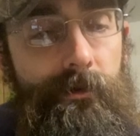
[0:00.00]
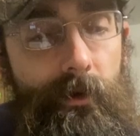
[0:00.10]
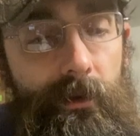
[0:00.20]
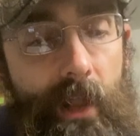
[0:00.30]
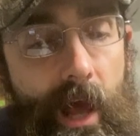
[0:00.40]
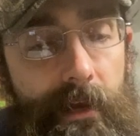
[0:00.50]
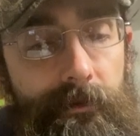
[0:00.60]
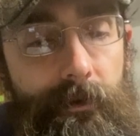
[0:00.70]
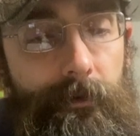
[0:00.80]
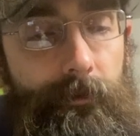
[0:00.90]
were
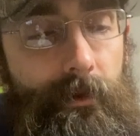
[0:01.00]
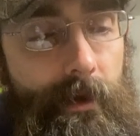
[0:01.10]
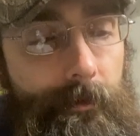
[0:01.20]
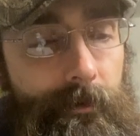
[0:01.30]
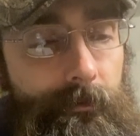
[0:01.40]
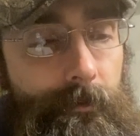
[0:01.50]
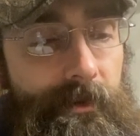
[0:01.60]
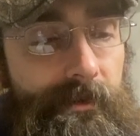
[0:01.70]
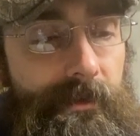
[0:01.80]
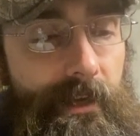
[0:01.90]
aligned for them from
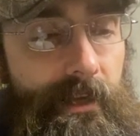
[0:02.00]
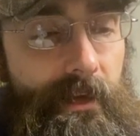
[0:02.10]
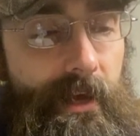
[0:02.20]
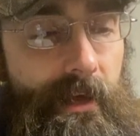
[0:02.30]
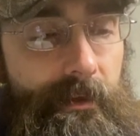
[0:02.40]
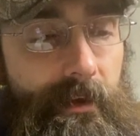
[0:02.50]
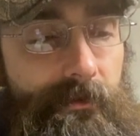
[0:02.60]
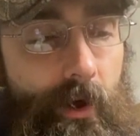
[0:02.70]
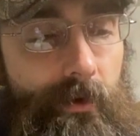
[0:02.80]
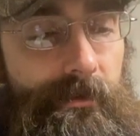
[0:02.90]
this city, that is,
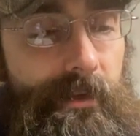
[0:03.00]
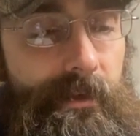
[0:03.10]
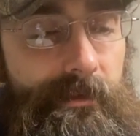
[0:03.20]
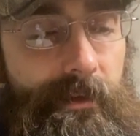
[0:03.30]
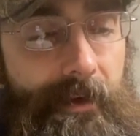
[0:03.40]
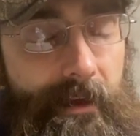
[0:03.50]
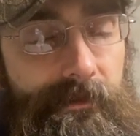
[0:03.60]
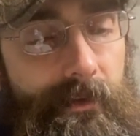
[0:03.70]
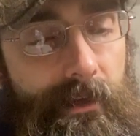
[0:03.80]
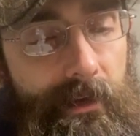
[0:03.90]
all cities, to that
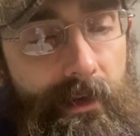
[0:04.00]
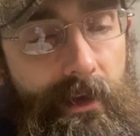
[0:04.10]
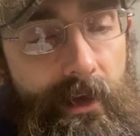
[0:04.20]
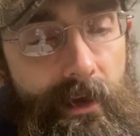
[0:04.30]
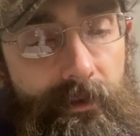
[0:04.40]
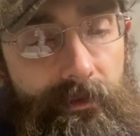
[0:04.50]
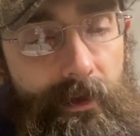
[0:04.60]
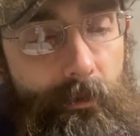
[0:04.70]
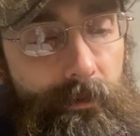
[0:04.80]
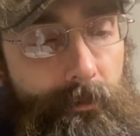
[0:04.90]
city.
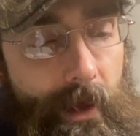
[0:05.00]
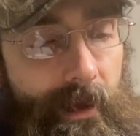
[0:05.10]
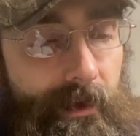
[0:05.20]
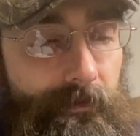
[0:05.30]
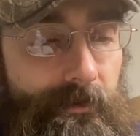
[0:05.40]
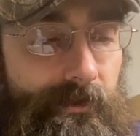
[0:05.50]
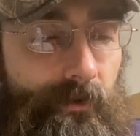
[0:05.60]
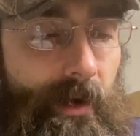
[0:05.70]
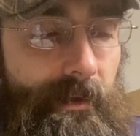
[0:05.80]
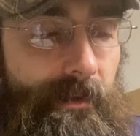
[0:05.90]
They would pave and
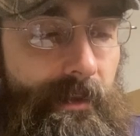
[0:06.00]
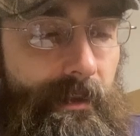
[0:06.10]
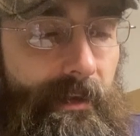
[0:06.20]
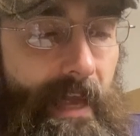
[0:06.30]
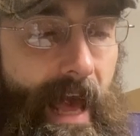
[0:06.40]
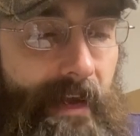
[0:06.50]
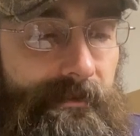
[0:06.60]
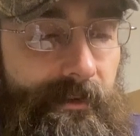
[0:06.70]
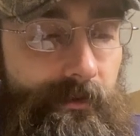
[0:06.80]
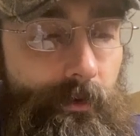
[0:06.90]
straighten the
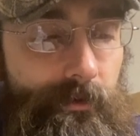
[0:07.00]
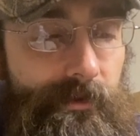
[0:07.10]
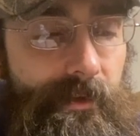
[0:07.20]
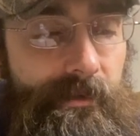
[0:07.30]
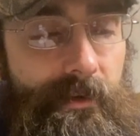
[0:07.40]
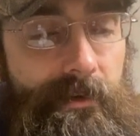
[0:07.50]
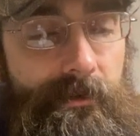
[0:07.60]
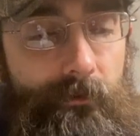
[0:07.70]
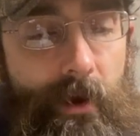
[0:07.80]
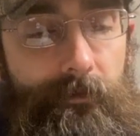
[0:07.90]
access roads to the cities
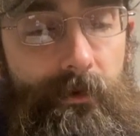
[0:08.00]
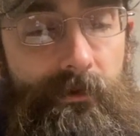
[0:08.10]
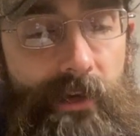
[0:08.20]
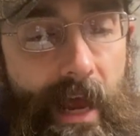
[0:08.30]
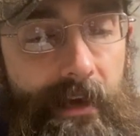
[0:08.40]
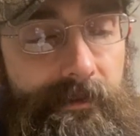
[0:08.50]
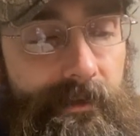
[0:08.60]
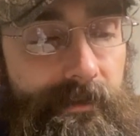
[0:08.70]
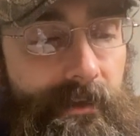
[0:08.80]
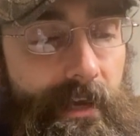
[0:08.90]
of refuge, as it
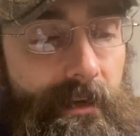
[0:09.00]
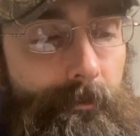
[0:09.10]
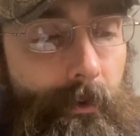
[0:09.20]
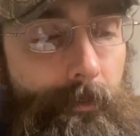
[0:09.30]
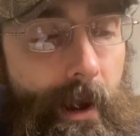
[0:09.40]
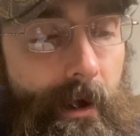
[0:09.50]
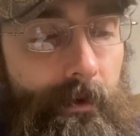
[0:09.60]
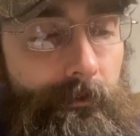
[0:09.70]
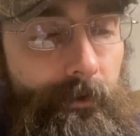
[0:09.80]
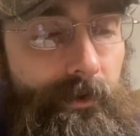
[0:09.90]
is stated,
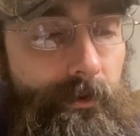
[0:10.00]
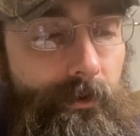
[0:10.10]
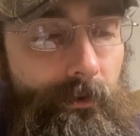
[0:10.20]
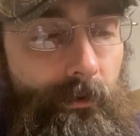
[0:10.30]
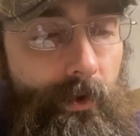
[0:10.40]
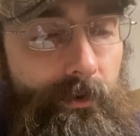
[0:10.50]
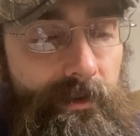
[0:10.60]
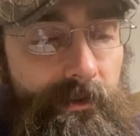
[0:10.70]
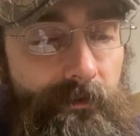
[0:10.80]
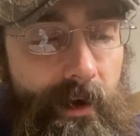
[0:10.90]
prepare for you the road
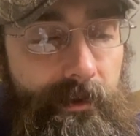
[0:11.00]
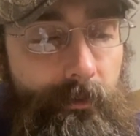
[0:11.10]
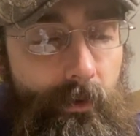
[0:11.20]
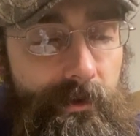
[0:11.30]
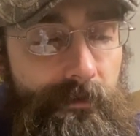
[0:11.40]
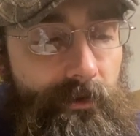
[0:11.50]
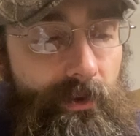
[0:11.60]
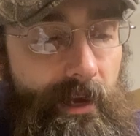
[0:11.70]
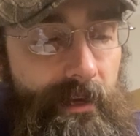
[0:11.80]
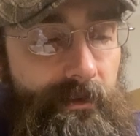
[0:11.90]
and divide the borders of your
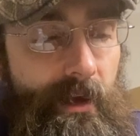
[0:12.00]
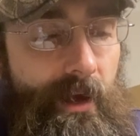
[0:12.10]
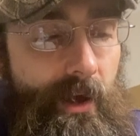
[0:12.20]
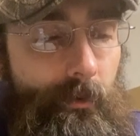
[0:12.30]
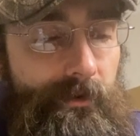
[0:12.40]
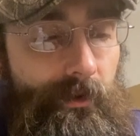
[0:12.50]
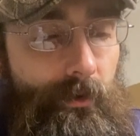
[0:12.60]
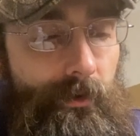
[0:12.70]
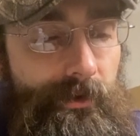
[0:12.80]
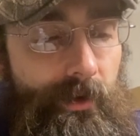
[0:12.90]
land, which the
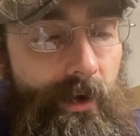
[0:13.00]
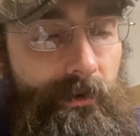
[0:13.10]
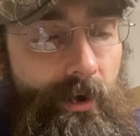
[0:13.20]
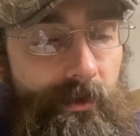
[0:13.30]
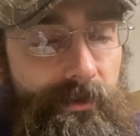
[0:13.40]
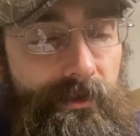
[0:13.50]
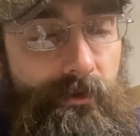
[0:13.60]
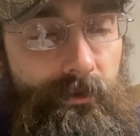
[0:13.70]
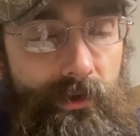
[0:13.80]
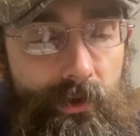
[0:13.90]
Lord your God causes
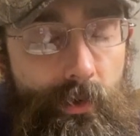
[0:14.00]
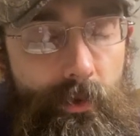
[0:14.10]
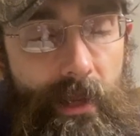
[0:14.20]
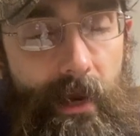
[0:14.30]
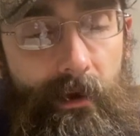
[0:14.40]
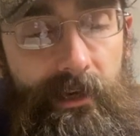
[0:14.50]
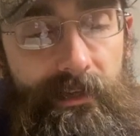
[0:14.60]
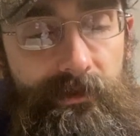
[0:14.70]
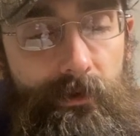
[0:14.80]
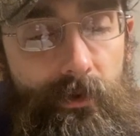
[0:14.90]
you to inherit
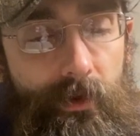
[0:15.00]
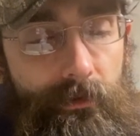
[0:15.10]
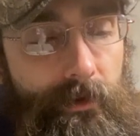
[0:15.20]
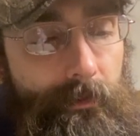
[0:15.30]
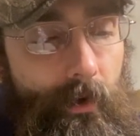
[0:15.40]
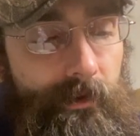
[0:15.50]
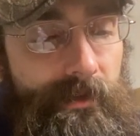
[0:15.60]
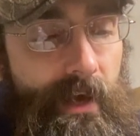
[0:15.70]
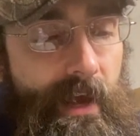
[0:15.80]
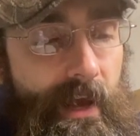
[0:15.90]
into 3 parts,
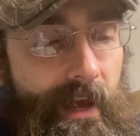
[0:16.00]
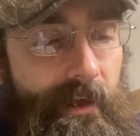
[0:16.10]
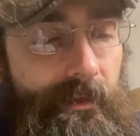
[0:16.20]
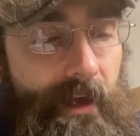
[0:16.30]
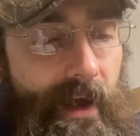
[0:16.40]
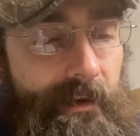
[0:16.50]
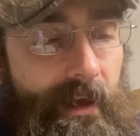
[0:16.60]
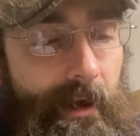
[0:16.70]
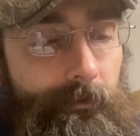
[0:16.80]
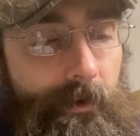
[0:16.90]
that
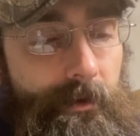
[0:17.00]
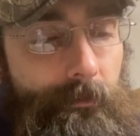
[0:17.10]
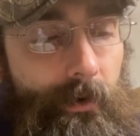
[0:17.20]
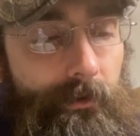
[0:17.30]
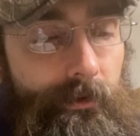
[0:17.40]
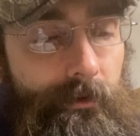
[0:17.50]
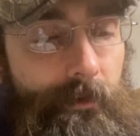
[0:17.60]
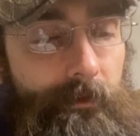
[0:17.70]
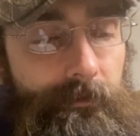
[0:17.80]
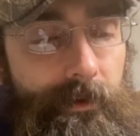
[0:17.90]
every murderer
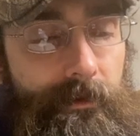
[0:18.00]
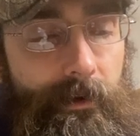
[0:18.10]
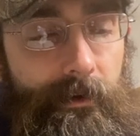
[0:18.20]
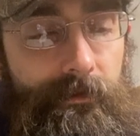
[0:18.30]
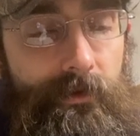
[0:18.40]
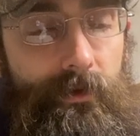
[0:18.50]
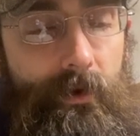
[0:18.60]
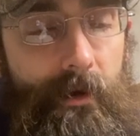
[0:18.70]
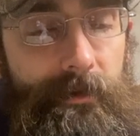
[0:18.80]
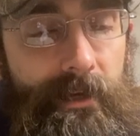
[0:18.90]
may flee there.
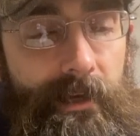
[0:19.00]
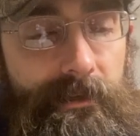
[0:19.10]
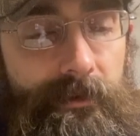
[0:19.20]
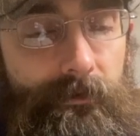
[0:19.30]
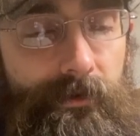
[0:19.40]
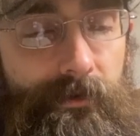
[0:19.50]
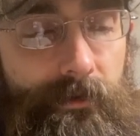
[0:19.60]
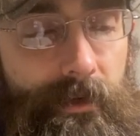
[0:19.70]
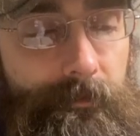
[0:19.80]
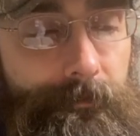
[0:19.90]
Deuteronomy 19, verse 3.